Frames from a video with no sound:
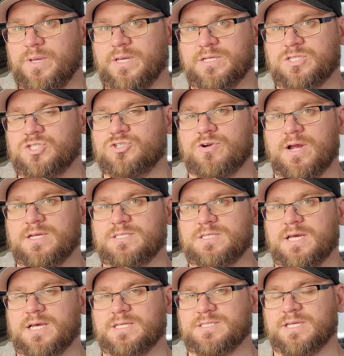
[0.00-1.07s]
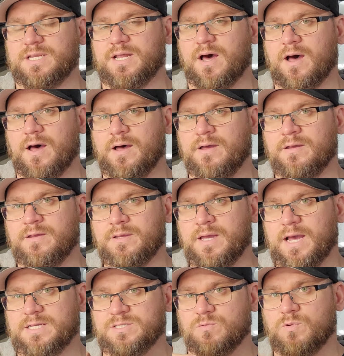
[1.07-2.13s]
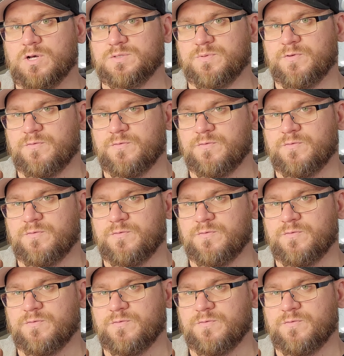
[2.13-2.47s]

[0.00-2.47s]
be as stressed as it was